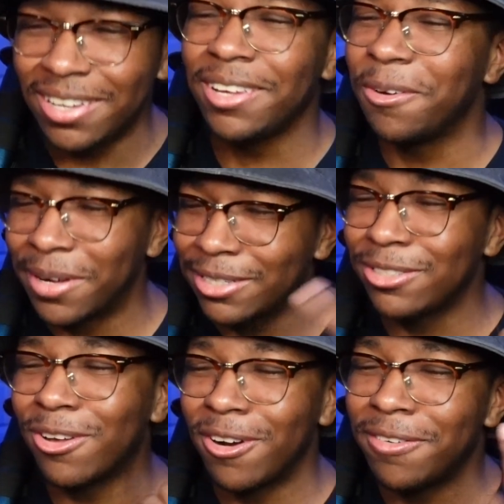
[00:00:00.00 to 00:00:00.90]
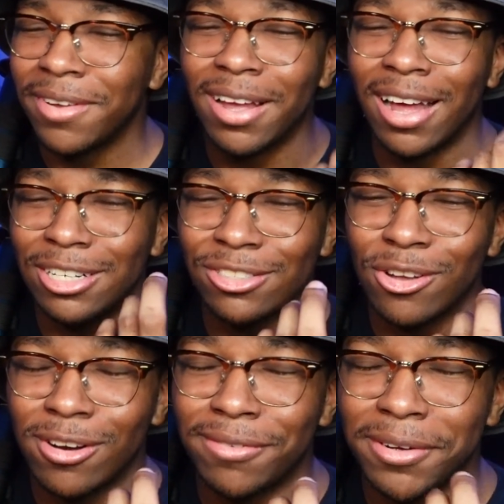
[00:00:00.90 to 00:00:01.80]
You know I just thought of I just
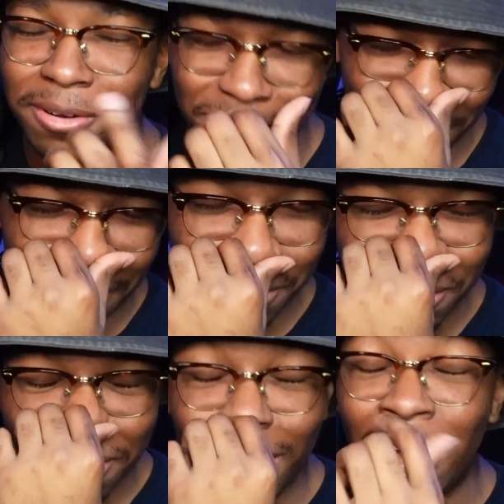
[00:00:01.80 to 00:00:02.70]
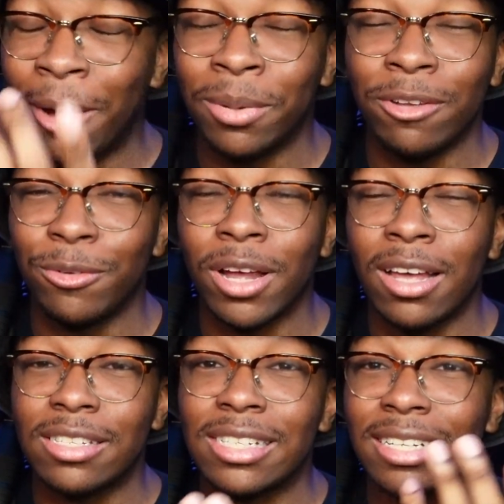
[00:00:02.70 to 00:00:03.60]
thought of um I don't know how many of you
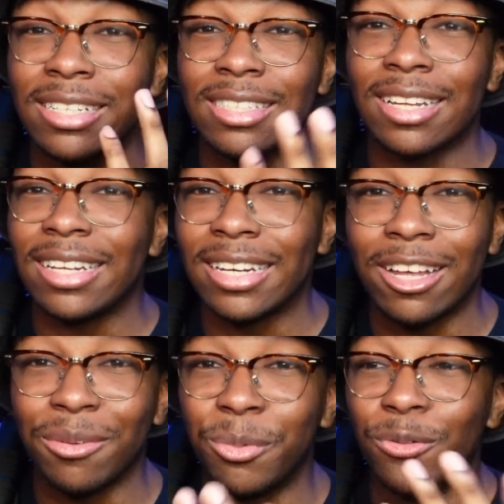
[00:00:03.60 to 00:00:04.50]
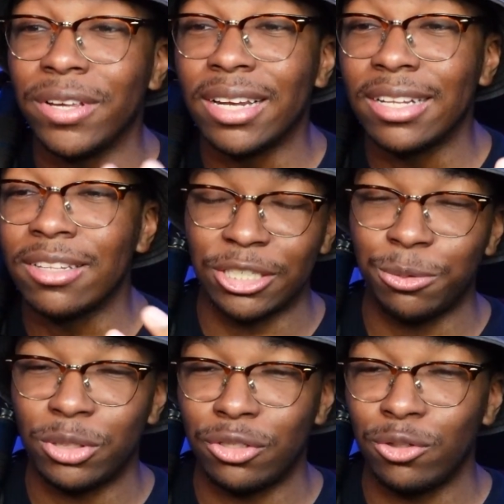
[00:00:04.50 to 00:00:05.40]
guys seen Selena the movie like she
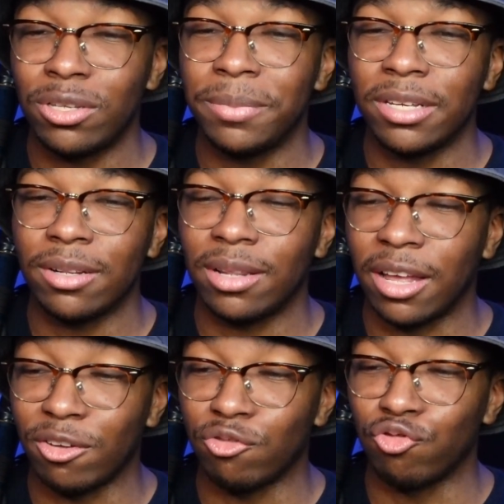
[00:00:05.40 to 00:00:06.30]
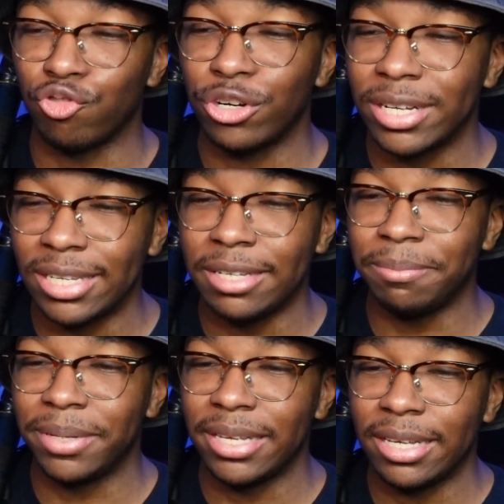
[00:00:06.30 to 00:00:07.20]
used to be like a really
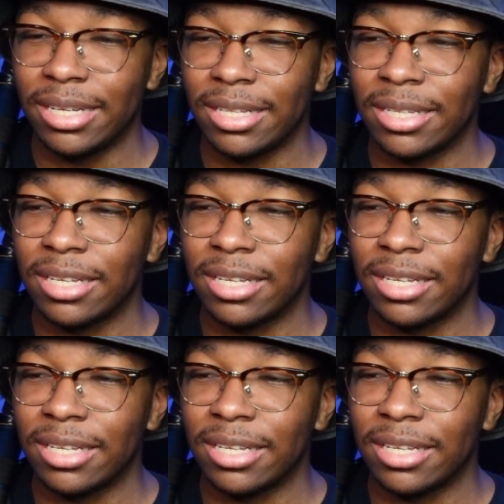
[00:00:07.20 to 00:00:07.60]
big